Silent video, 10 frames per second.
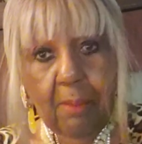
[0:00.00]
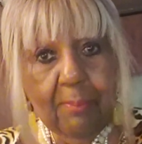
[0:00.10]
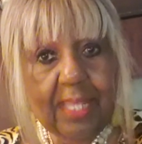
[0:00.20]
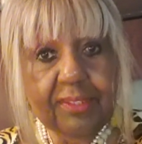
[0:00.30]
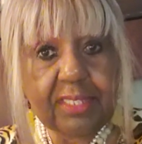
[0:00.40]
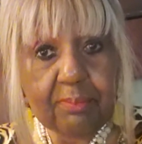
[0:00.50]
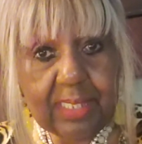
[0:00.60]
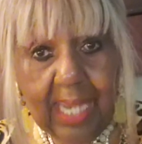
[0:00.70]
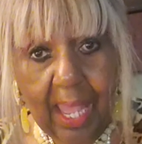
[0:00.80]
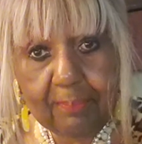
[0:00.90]
make
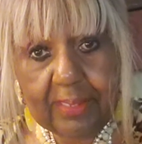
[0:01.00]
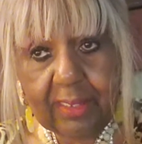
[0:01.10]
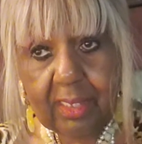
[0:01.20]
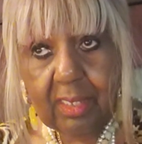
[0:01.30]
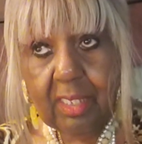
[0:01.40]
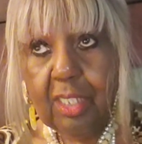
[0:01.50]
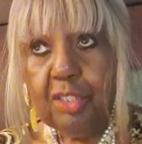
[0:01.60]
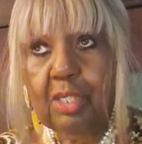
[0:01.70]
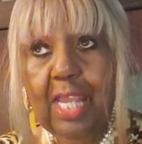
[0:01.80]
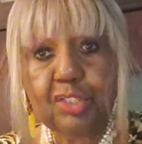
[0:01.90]
something happen.
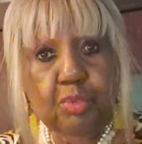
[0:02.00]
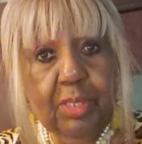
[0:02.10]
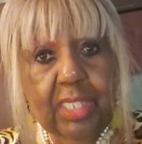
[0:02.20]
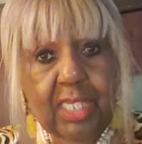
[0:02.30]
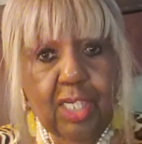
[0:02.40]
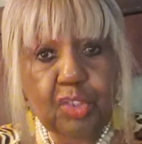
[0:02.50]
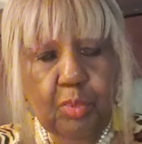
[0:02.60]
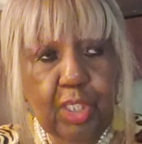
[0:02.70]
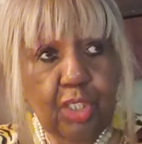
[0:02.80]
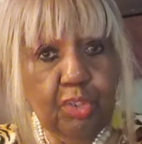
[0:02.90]
You got 20 years.
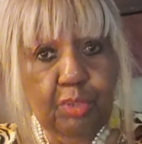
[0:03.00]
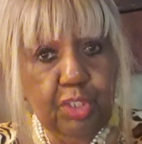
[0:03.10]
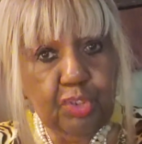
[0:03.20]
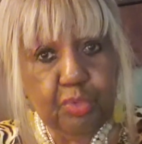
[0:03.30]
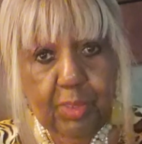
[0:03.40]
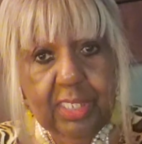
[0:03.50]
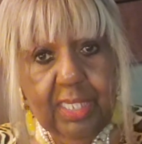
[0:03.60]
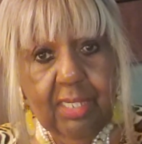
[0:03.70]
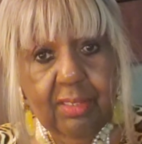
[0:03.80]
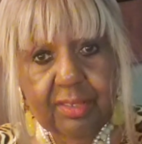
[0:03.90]
What are you going to do with those 20
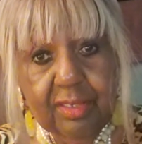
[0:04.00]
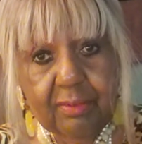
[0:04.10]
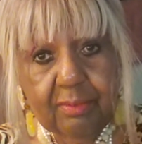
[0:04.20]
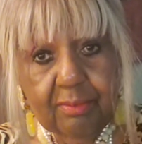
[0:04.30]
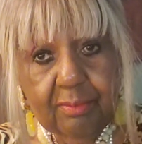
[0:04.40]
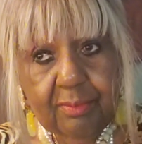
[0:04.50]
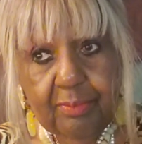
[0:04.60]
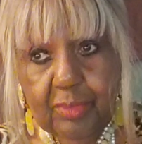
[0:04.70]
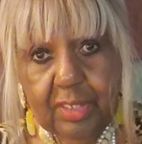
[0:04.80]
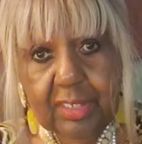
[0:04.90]
years?
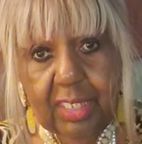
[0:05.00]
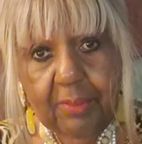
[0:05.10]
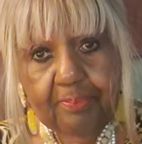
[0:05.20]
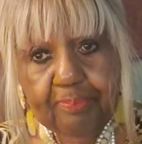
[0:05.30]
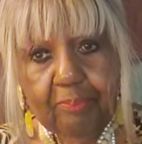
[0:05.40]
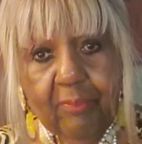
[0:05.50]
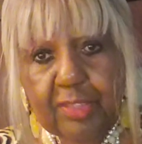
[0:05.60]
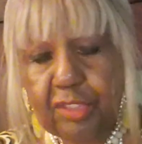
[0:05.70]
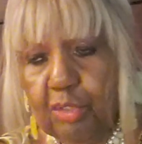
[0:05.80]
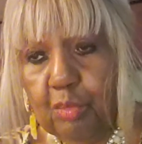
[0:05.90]
You see? And
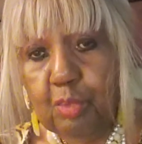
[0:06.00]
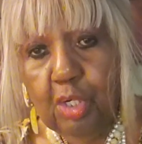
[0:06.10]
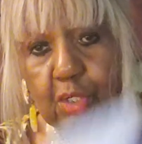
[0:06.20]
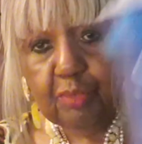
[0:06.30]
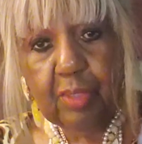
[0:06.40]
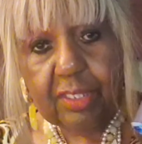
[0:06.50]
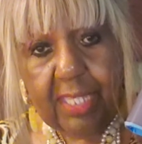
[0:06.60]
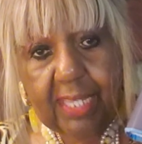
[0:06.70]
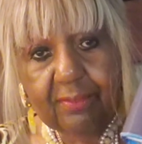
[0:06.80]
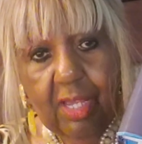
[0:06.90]
so the word
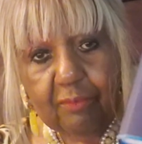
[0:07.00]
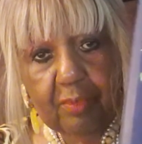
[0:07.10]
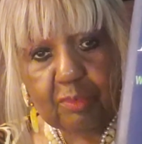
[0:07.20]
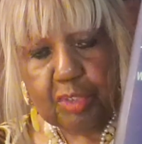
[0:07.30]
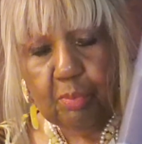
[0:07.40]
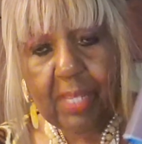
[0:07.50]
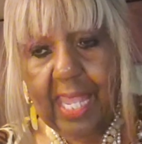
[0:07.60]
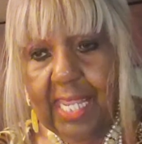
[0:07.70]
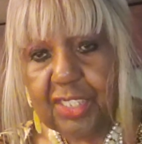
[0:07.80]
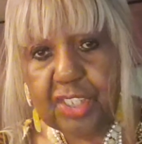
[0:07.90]
that from super
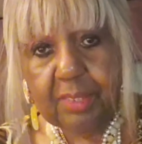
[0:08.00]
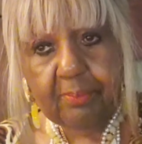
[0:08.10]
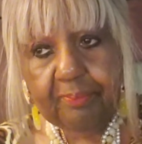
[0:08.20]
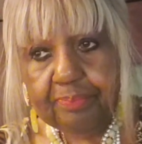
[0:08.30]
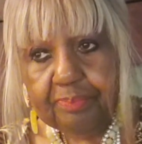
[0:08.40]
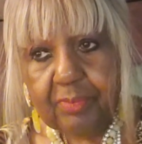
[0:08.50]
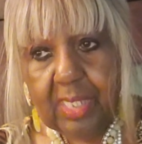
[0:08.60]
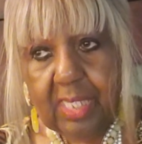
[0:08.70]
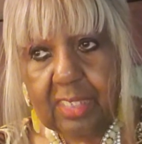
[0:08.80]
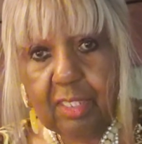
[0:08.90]
aging
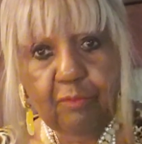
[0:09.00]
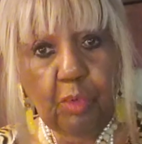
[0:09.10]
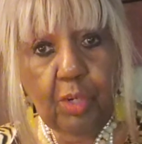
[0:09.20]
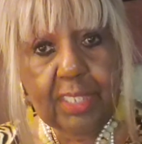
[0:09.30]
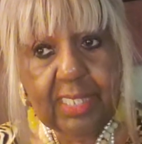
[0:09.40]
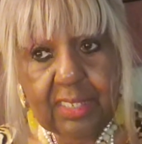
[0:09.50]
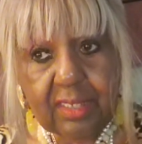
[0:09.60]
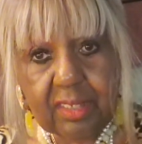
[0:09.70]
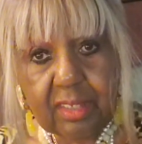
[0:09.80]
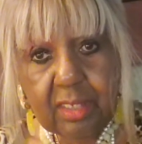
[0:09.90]
is
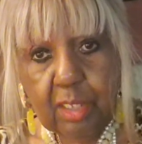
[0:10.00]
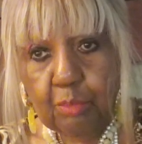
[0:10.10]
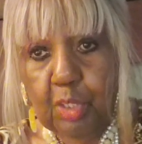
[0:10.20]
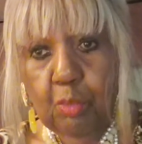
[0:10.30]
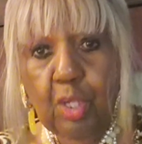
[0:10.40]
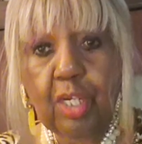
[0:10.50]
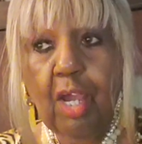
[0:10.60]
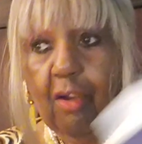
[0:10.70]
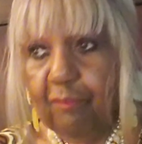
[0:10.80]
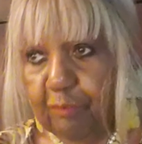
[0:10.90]
avoidance. We want
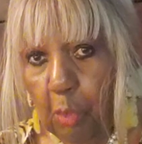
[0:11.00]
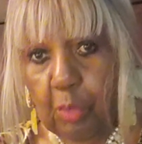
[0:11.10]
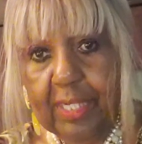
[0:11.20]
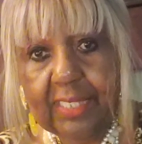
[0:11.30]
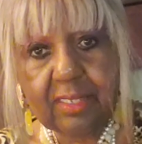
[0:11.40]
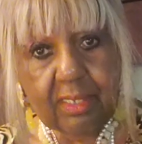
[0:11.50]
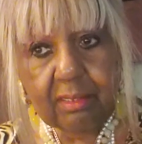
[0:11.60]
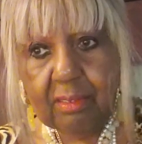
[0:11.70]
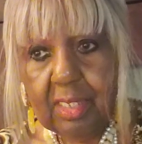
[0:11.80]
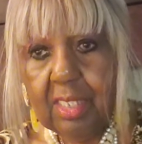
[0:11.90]
to avoid
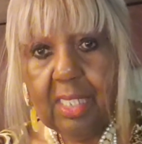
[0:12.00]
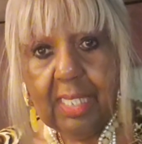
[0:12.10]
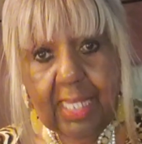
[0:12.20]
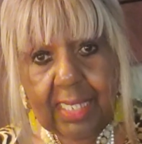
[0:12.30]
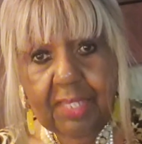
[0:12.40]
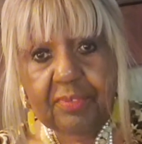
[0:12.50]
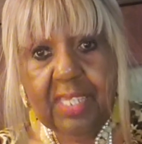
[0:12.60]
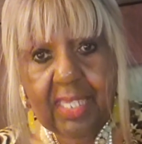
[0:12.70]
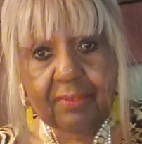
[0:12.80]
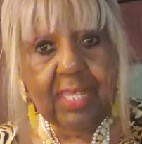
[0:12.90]

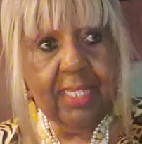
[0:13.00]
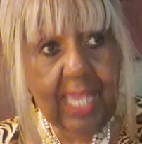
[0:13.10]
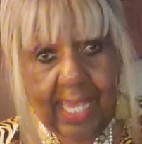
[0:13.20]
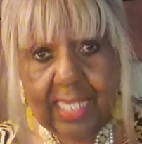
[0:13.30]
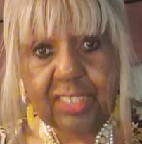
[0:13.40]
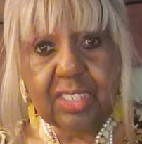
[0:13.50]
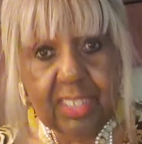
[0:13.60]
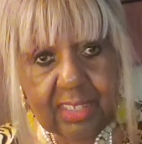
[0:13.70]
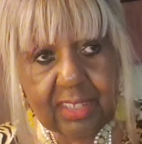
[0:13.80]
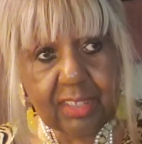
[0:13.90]
anything that
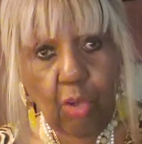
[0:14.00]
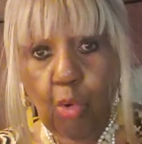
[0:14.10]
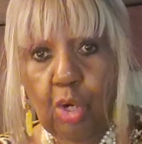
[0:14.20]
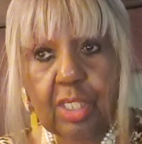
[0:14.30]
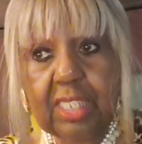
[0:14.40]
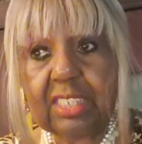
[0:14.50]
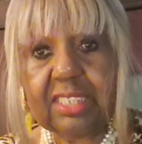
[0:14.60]
ages or